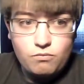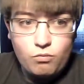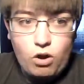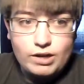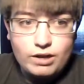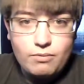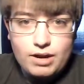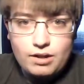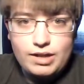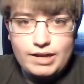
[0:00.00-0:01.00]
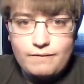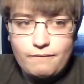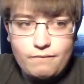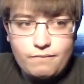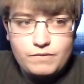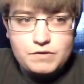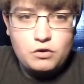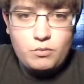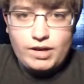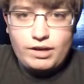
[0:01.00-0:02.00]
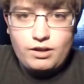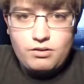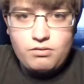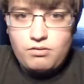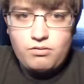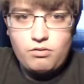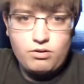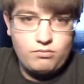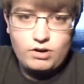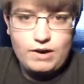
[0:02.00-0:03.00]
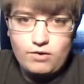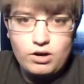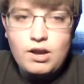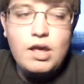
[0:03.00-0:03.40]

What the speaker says: walking around, like zooming or whatever.